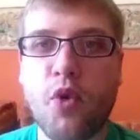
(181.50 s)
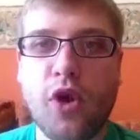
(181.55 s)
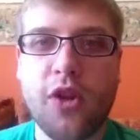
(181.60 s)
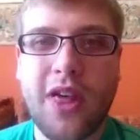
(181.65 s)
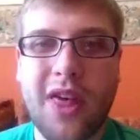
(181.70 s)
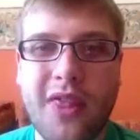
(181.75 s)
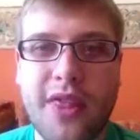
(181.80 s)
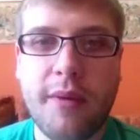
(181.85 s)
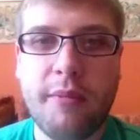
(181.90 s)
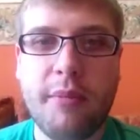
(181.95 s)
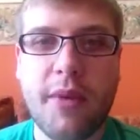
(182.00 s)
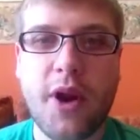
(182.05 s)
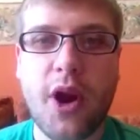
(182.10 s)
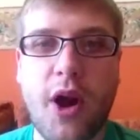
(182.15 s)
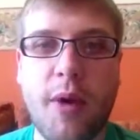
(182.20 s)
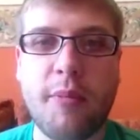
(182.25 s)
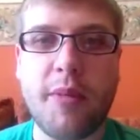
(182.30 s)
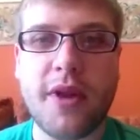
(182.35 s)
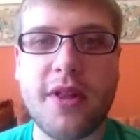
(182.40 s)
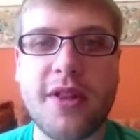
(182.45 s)
got that thumping
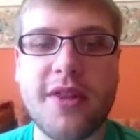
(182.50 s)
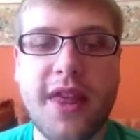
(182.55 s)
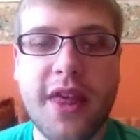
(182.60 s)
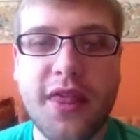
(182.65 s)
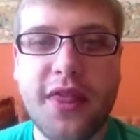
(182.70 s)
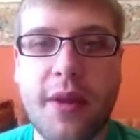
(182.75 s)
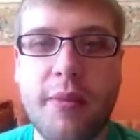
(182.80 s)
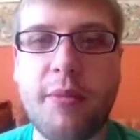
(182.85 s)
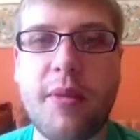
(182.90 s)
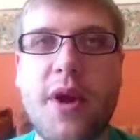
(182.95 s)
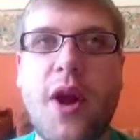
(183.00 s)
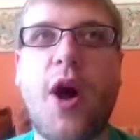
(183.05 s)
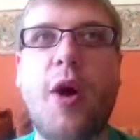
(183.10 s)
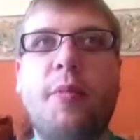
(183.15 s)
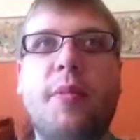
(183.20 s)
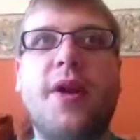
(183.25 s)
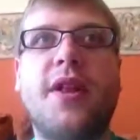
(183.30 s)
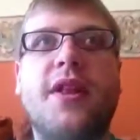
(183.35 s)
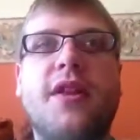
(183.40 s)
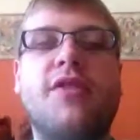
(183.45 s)
heartbeat, and that thumping
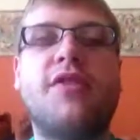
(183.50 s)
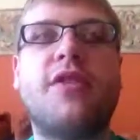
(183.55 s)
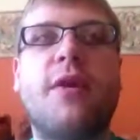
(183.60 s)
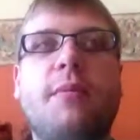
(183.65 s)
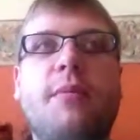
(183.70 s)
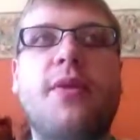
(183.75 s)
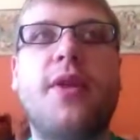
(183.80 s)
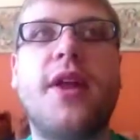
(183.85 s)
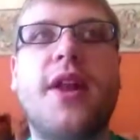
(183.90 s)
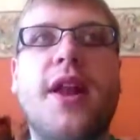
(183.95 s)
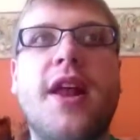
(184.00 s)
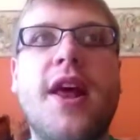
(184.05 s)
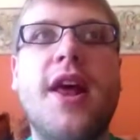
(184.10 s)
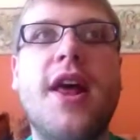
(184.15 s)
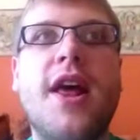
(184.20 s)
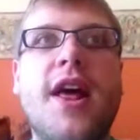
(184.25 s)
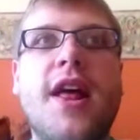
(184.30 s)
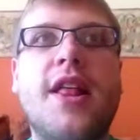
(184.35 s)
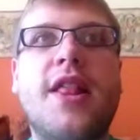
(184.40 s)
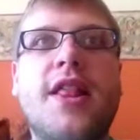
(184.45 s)
heartbeat is something
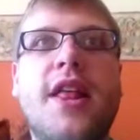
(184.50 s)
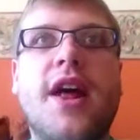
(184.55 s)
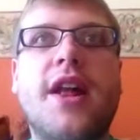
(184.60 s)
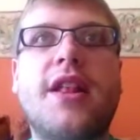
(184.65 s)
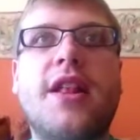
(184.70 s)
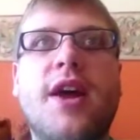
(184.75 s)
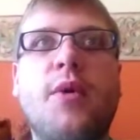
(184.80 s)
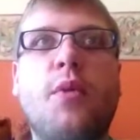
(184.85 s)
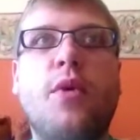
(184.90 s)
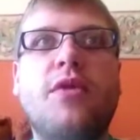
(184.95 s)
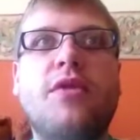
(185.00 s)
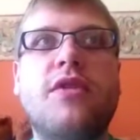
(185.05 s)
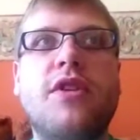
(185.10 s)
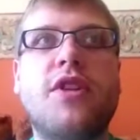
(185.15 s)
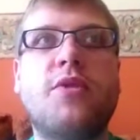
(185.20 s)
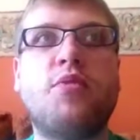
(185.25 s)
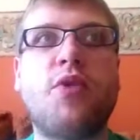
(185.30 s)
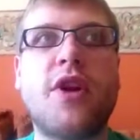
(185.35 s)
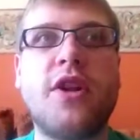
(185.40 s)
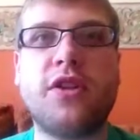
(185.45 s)
that I wanted
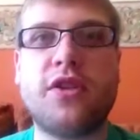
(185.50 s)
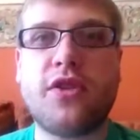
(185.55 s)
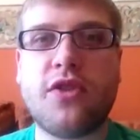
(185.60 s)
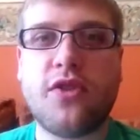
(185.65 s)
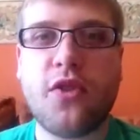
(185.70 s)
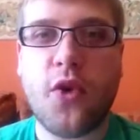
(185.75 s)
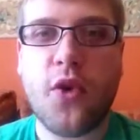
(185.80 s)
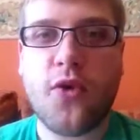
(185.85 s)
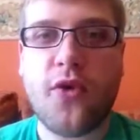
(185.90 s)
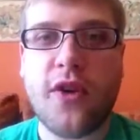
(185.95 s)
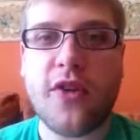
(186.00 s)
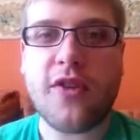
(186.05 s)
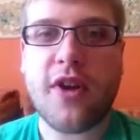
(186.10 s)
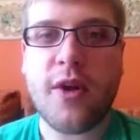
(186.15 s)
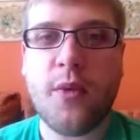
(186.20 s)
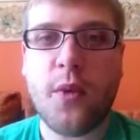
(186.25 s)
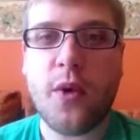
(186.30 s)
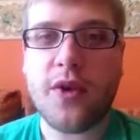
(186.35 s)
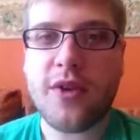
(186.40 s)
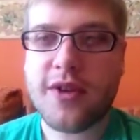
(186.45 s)
to bring to the surface. I
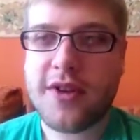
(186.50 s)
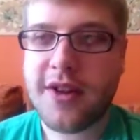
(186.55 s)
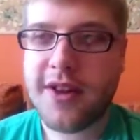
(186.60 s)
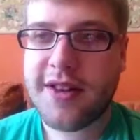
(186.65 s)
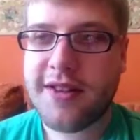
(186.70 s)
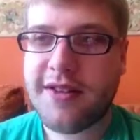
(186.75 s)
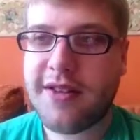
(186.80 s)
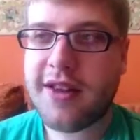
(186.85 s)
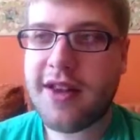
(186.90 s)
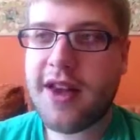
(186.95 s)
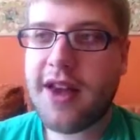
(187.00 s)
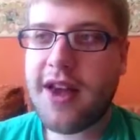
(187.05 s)
want the